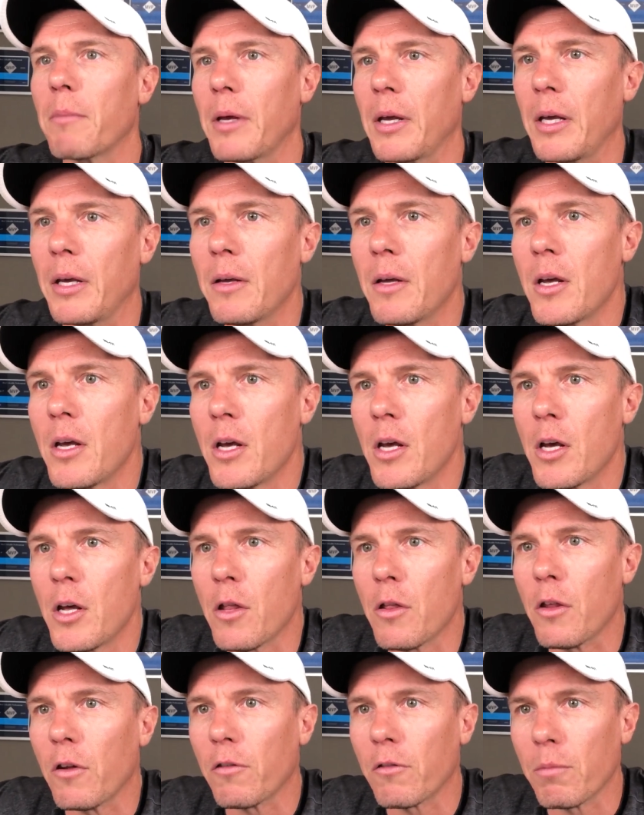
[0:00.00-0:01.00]
me
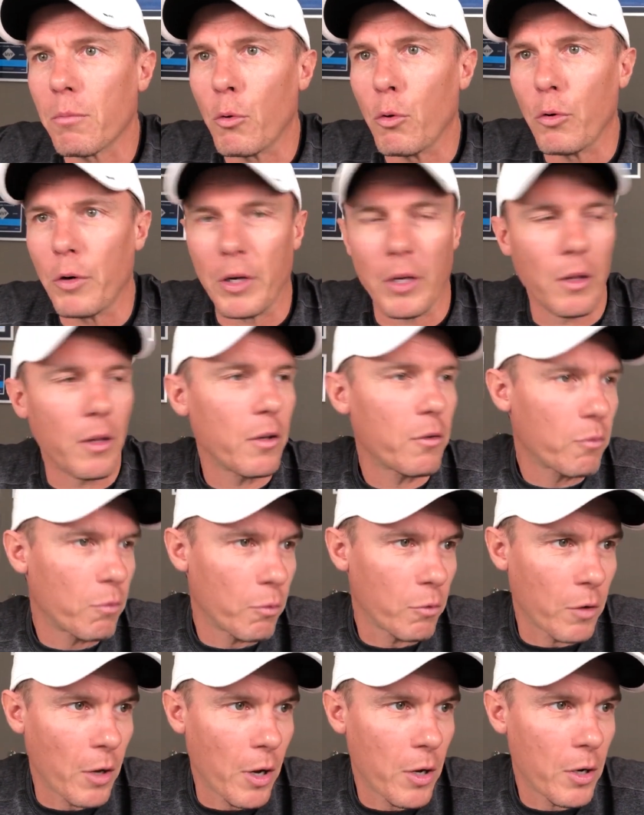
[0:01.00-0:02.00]
this morning. This
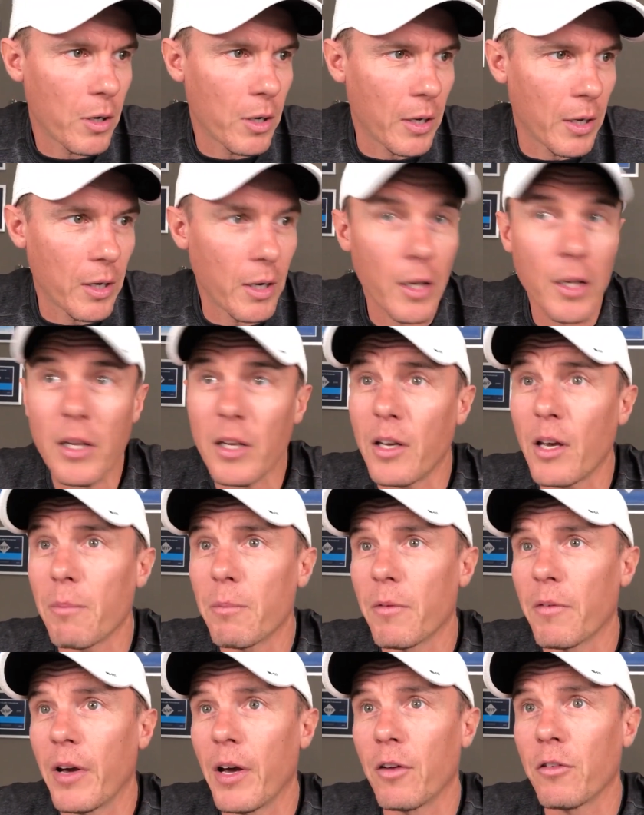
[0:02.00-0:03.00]
was only a
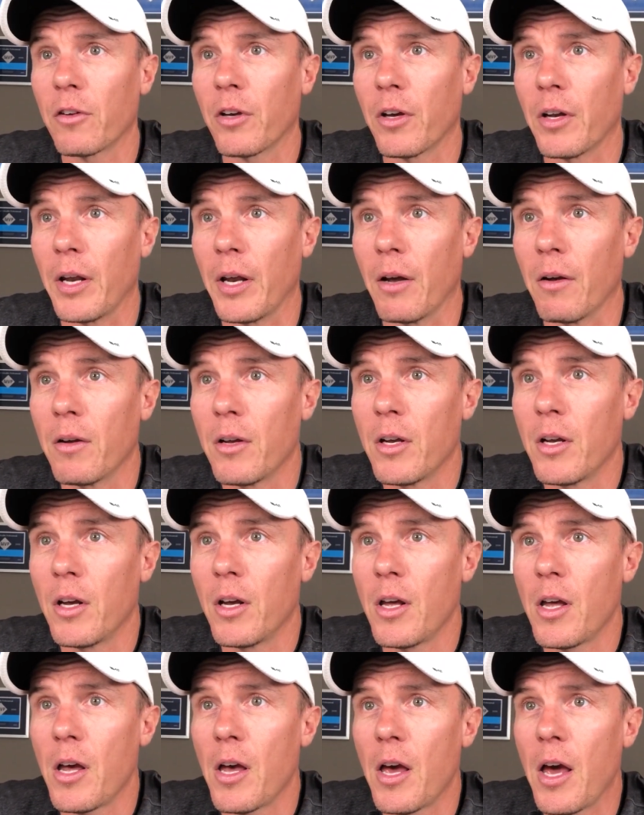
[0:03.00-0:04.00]
couple of hours ago now.
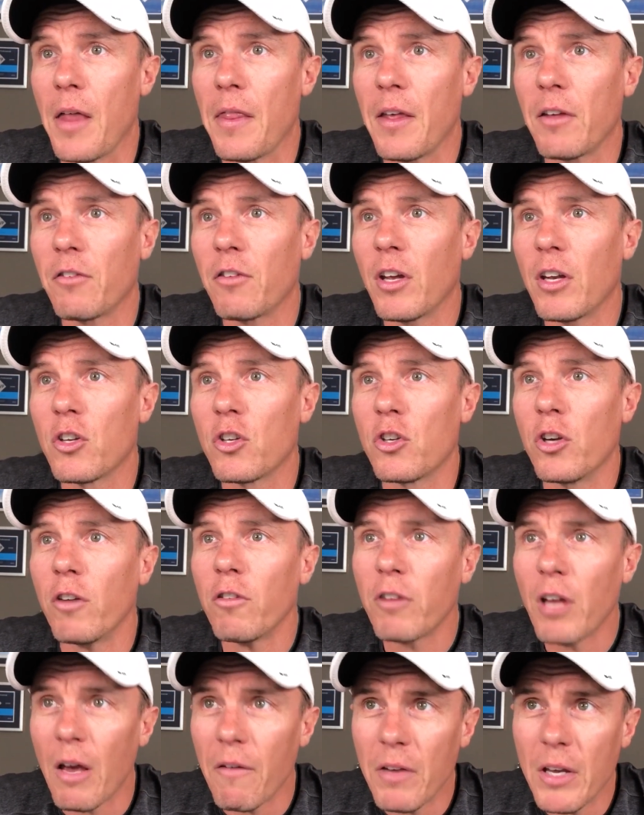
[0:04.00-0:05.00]
And they said,
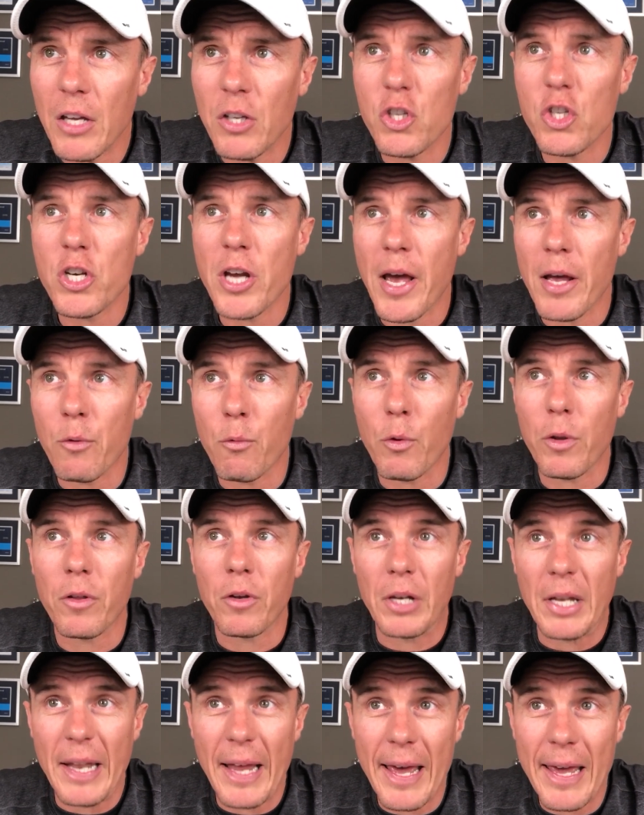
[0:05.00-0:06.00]
just having a chat with
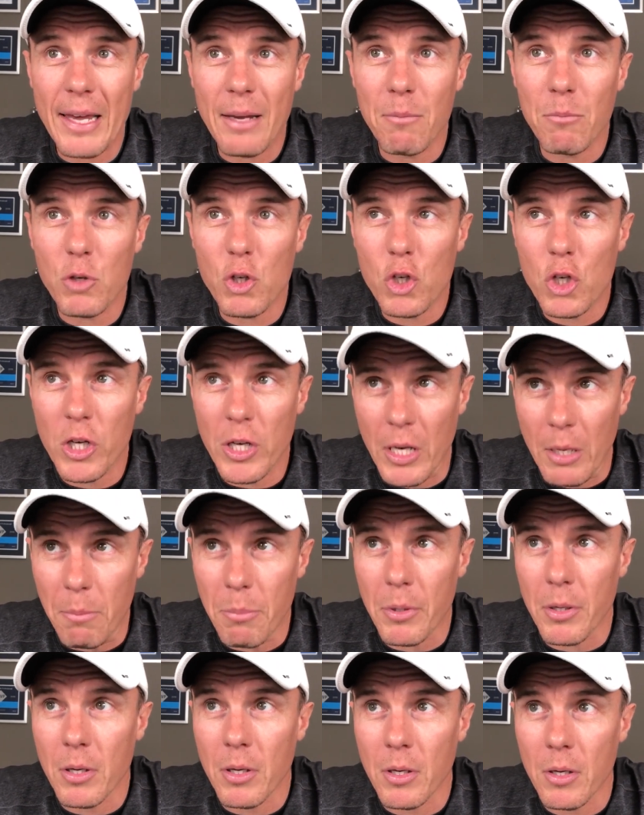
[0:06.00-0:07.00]
Namecheap
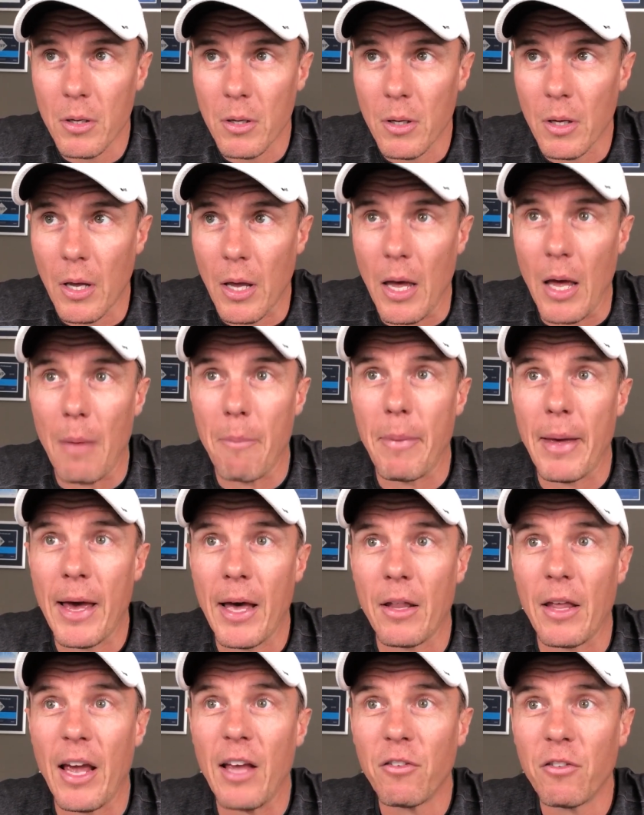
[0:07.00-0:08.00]

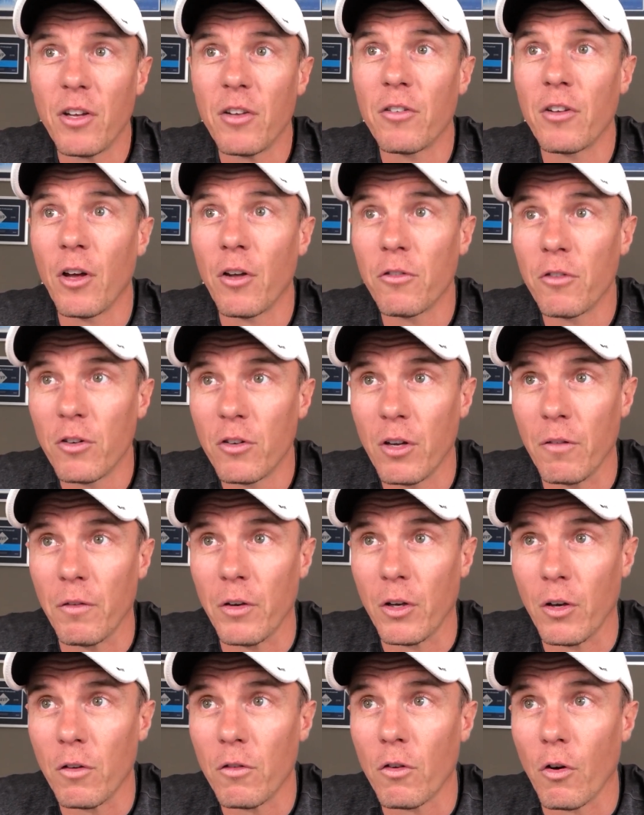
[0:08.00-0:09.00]
about SSL
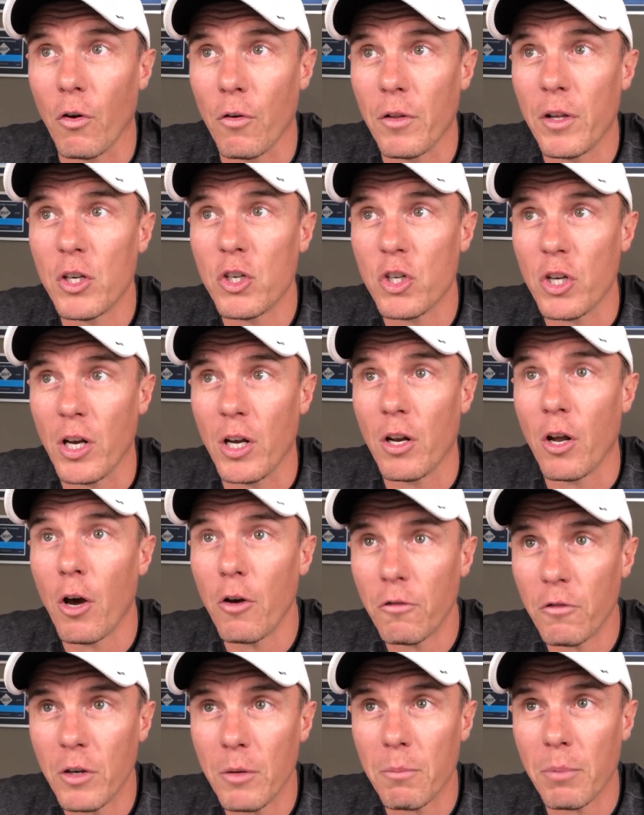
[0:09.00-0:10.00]
certificates on their shared
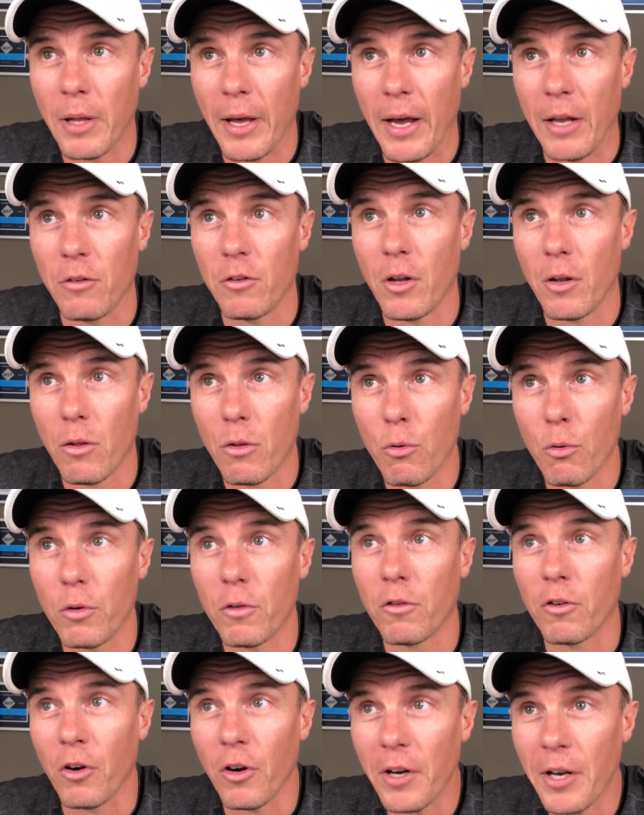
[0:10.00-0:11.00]
hosting plans and thought
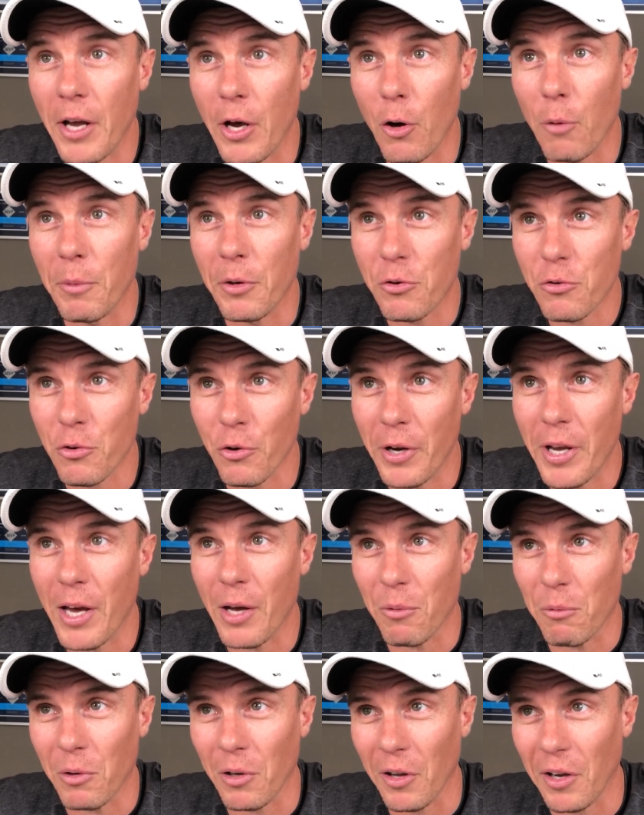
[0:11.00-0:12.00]
Scott Helm and Troy
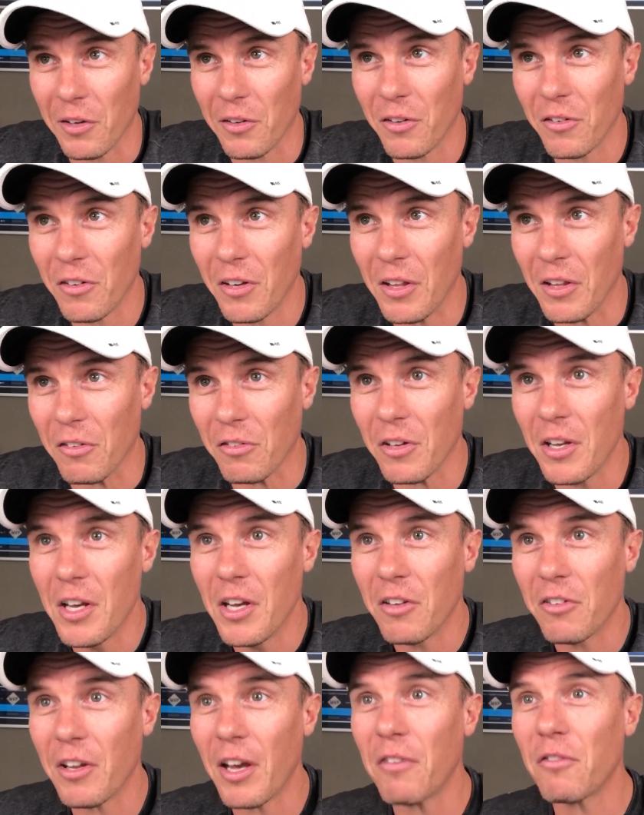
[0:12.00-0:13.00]
Hunt would like to see this.
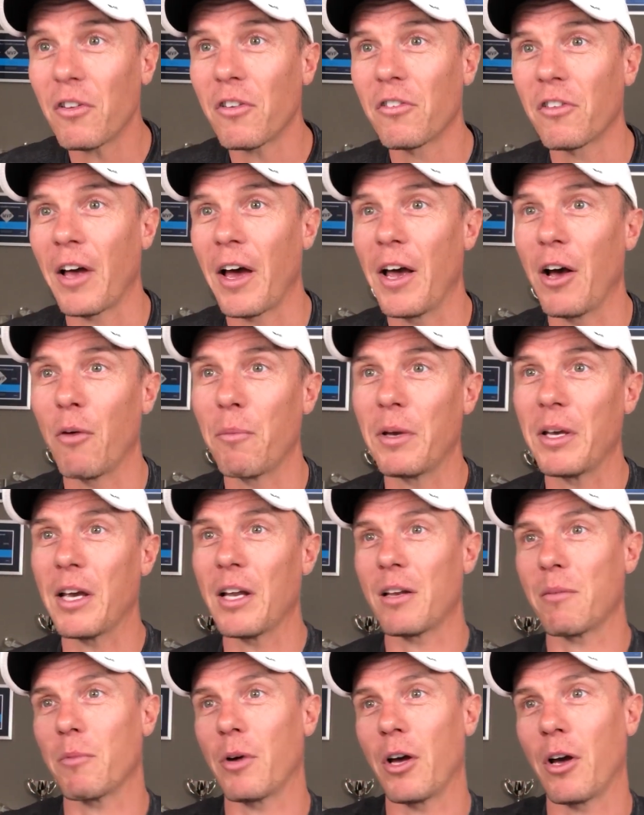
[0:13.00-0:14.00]
Safe to say I'll be
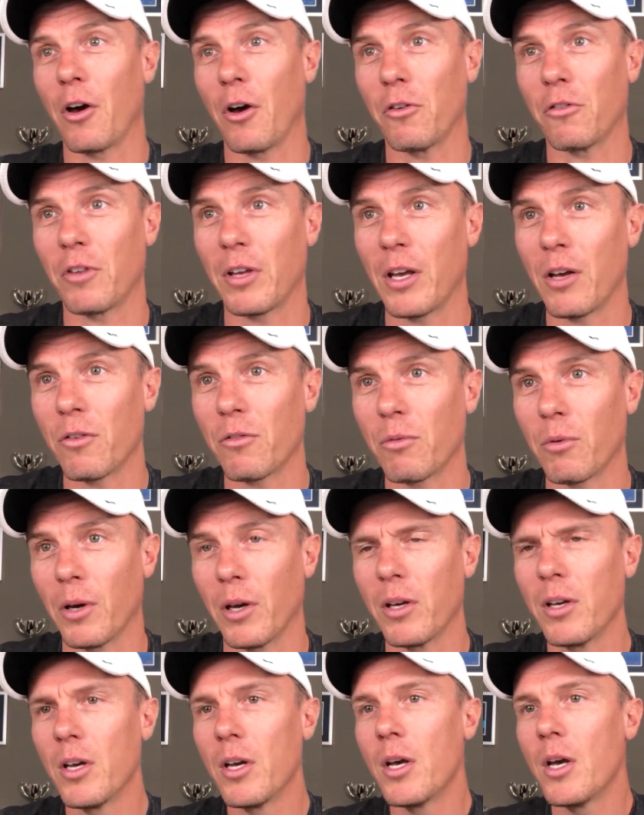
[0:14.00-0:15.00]
getting my hosting elsewhere.